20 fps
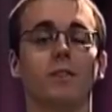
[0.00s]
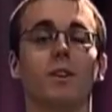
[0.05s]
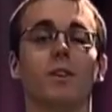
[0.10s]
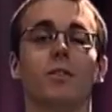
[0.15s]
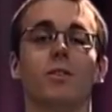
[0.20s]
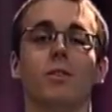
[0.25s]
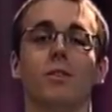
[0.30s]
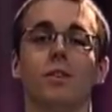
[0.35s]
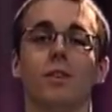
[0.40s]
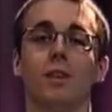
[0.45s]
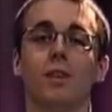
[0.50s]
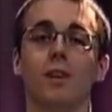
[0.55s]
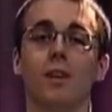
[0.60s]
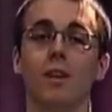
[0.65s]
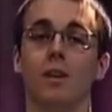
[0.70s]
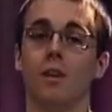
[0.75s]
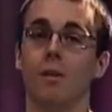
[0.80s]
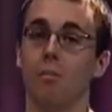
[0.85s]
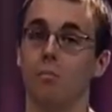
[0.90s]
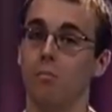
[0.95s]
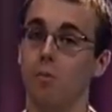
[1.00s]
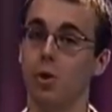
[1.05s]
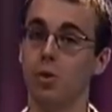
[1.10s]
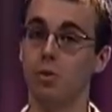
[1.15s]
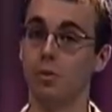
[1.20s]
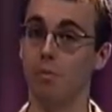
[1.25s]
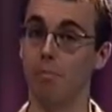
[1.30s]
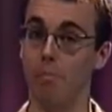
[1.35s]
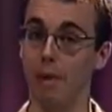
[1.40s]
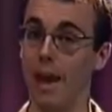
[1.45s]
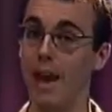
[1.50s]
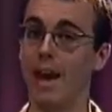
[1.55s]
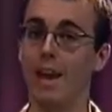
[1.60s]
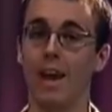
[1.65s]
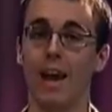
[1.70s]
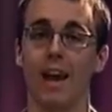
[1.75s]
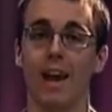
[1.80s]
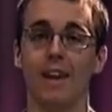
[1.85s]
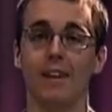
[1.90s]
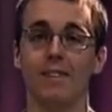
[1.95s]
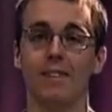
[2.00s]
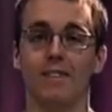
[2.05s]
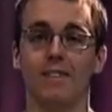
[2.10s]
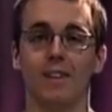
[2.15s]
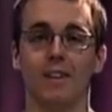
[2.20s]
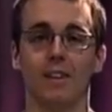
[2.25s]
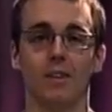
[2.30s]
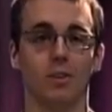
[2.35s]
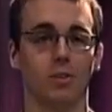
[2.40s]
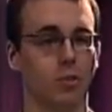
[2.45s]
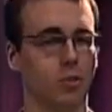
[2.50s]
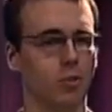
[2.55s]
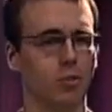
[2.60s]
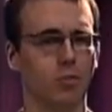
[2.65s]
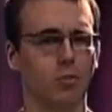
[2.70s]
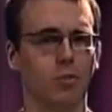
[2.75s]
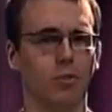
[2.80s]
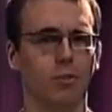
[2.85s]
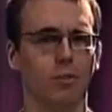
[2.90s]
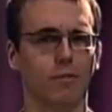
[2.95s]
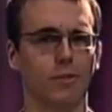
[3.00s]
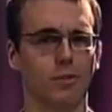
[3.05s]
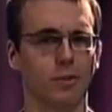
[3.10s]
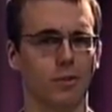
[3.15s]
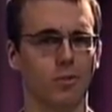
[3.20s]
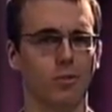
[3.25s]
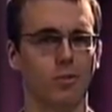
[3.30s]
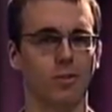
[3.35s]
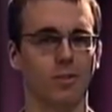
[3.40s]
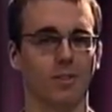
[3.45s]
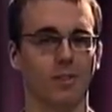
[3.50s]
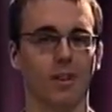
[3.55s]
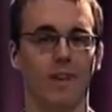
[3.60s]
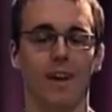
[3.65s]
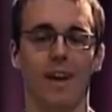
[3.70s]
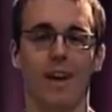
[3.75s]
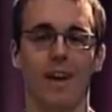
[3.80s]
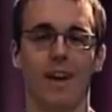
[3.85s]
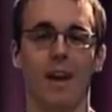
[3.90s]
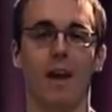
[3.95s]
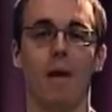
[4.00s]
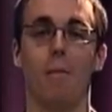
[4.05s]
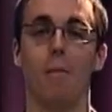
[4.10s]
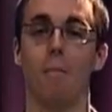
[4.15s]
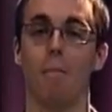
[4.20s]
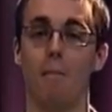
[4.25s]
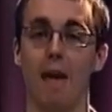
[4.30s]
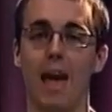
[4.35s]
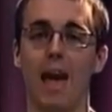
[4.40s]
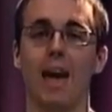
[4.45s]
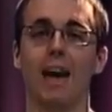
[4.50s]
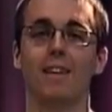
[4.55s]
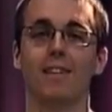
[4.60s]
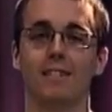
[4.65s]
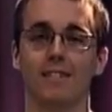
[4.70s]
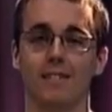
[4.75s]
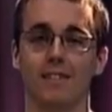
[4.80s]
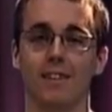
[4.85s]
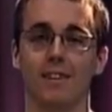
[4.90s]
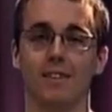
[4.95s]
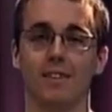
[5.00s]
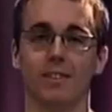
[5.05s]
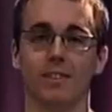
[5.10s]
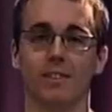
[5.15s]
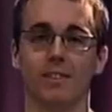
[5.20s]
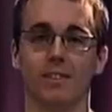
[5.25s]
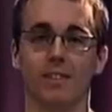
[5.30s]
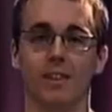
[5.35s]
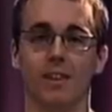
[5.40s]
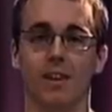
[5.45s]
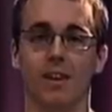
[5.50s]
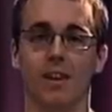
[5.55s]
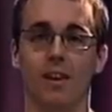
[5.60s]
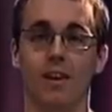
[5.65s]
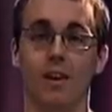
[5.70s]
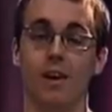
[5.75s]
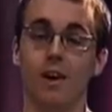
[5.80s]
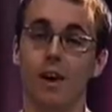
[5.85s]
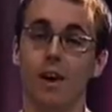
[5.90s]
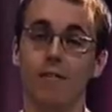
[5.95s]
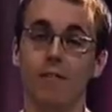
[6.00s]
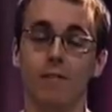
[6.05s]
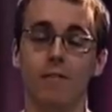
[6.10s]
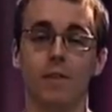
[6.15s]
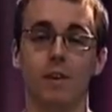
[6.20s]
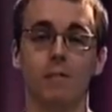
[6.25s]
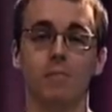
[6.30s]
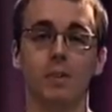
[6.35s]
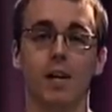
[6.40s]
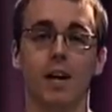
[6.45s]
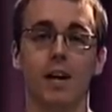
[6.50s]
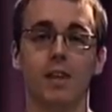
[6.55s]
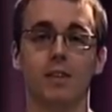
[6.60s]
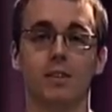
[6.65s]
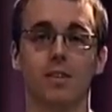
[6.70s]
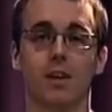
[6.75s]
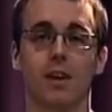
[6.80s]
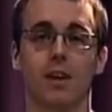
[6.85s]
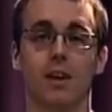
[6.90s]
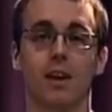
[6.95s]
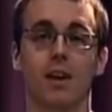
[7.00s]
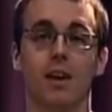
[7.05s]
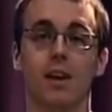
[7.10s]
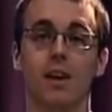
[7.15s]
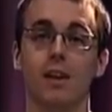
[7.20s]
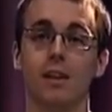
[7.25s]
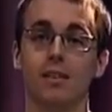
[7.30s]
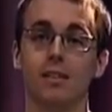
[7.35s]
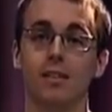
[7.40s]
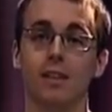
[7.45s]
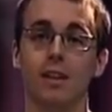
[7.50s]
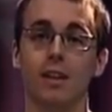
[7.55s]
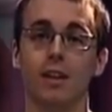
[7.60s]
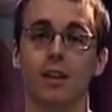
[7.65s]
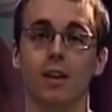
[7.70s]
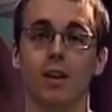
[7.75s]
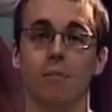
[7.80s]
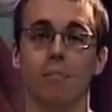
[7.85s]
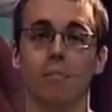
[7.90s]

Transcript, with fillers: included Most Badass, Too Cool for School, and Mad Skills. Of the films I saw, Sitting on a